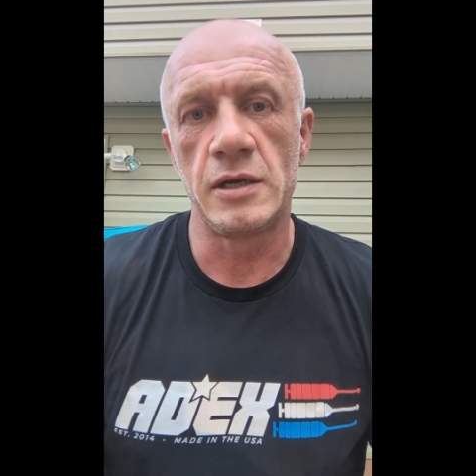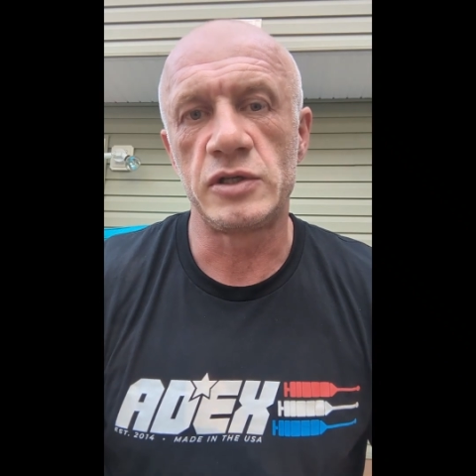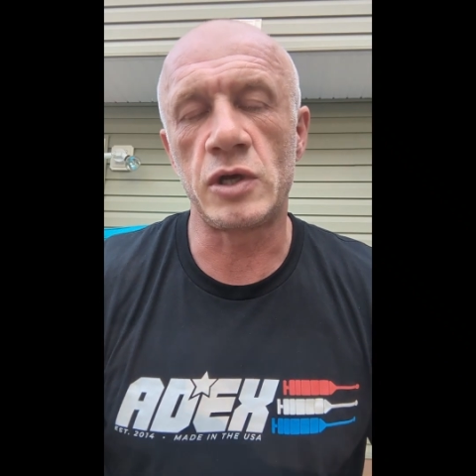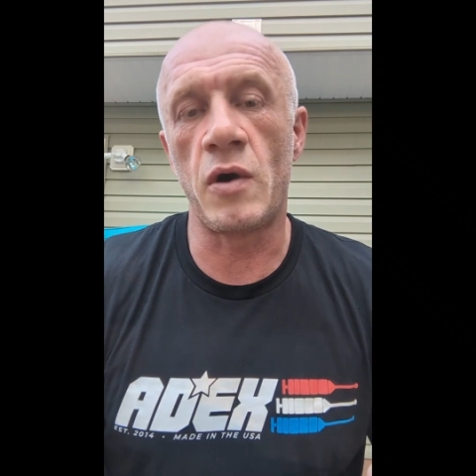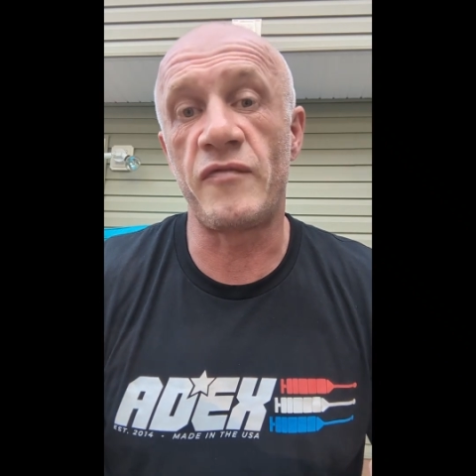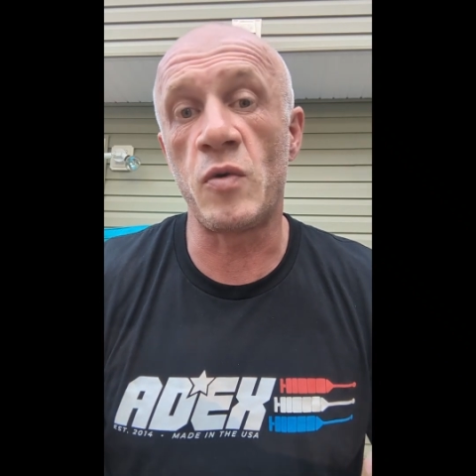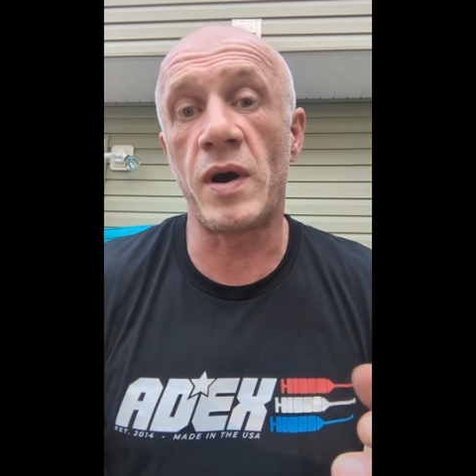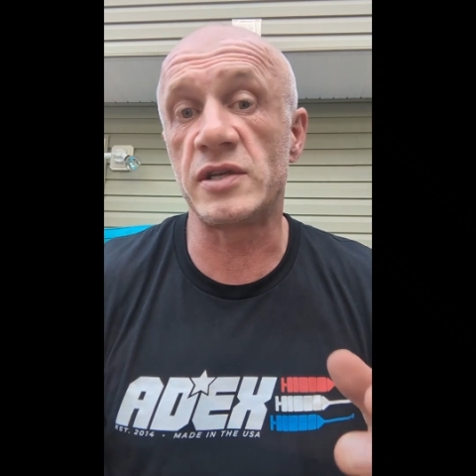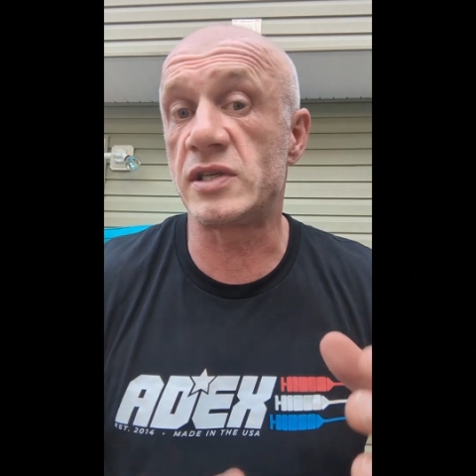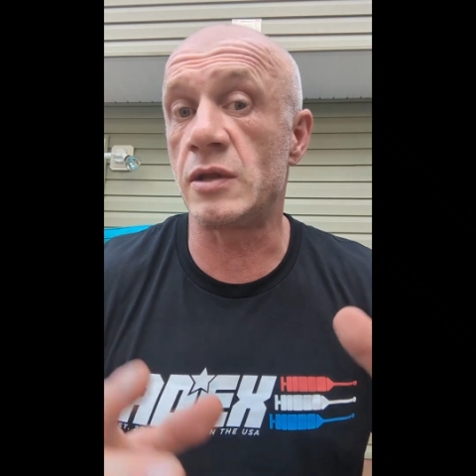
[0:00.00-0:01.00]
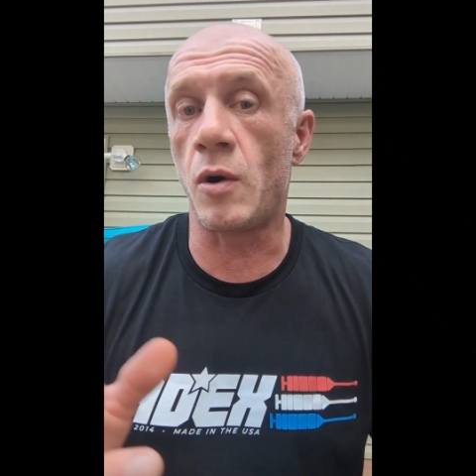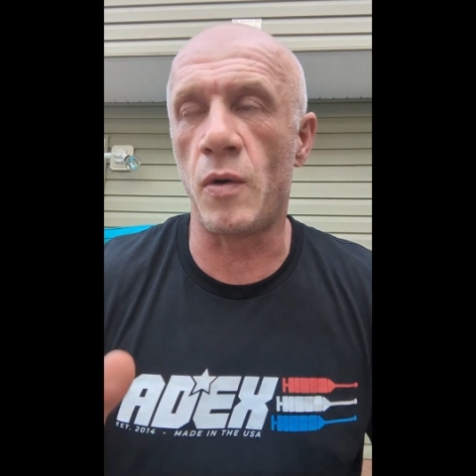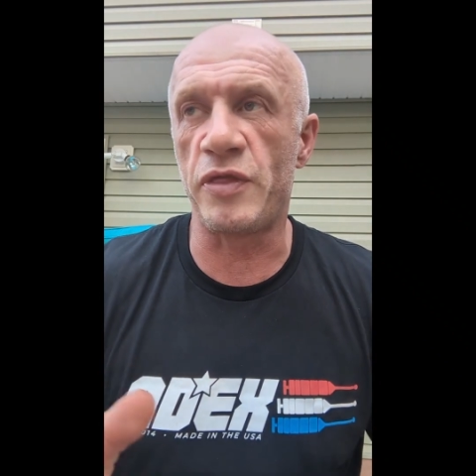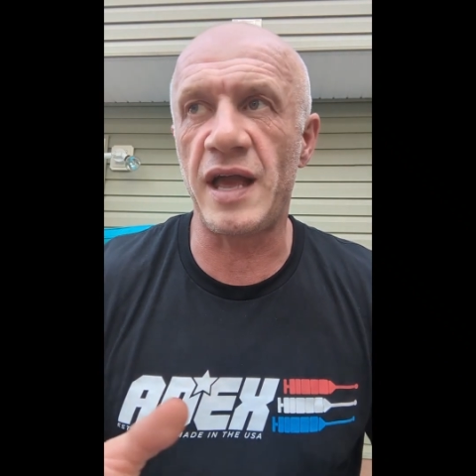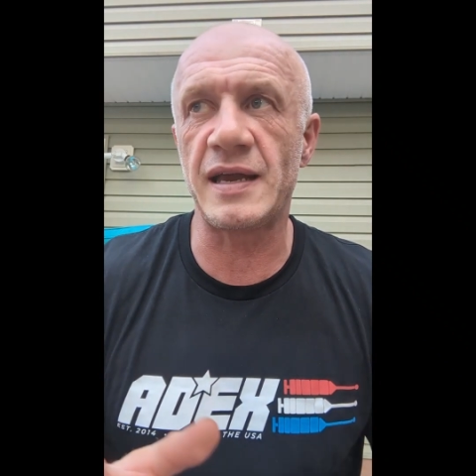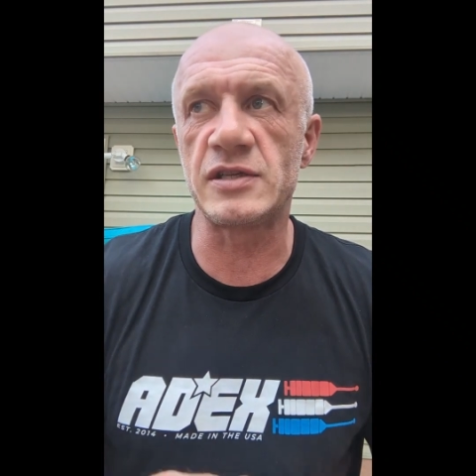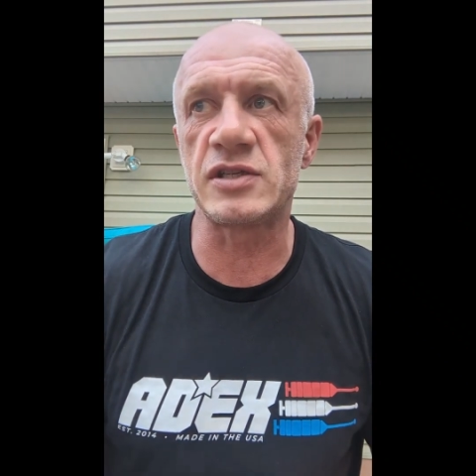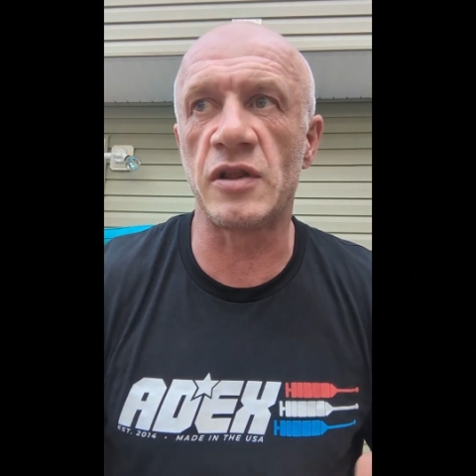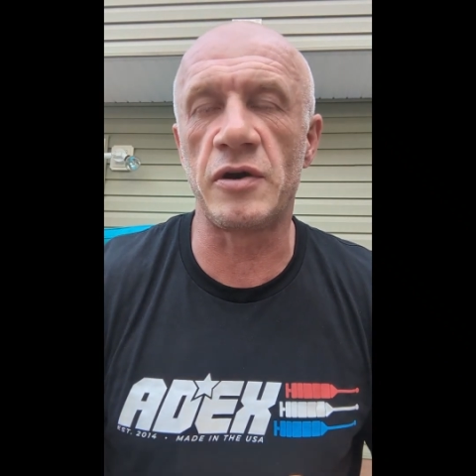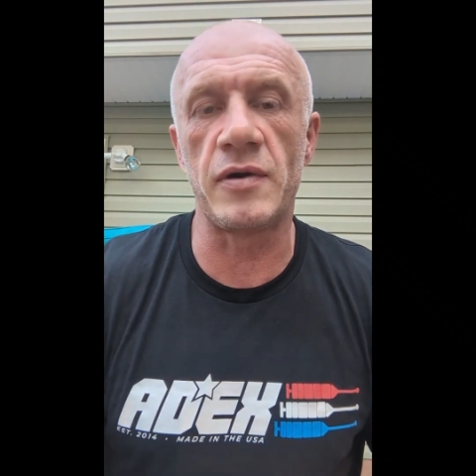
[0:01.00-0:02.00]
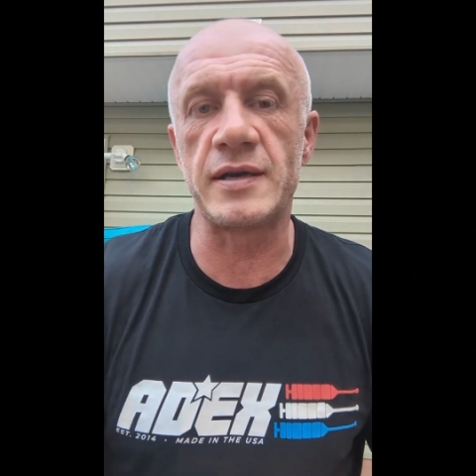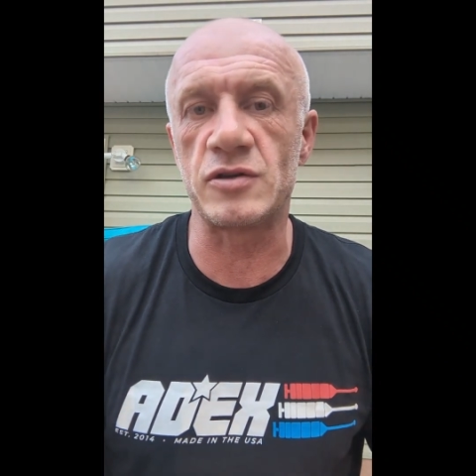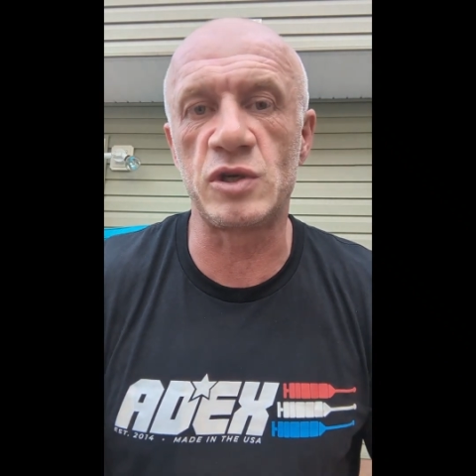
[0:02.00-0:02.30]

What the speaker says: So if you want to see the whole thing, it's a little under